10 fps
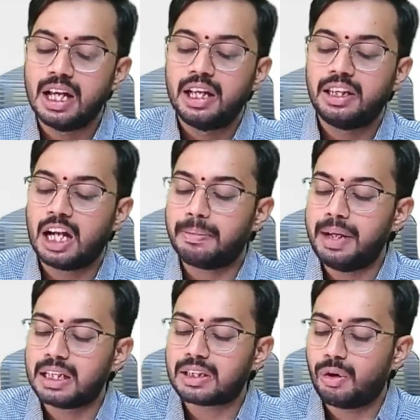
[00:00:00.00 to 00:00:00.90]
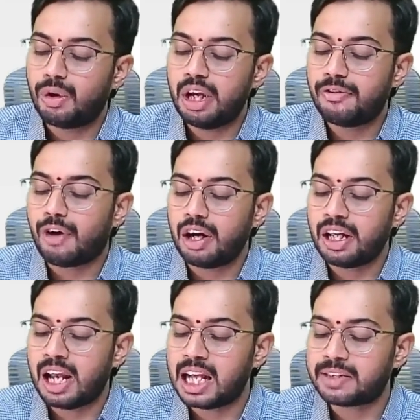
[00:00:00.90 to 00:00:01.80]
That means only 40
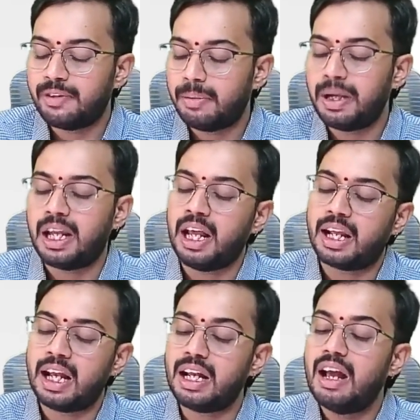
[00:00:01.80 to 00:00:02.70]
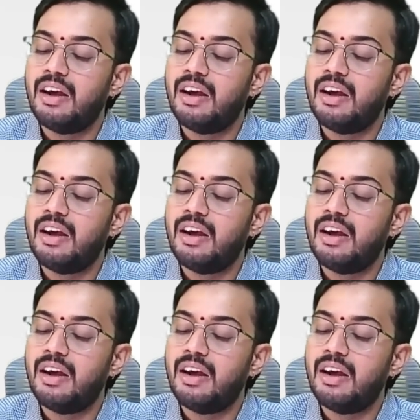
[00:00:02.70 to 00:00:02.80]
lakhs will be taken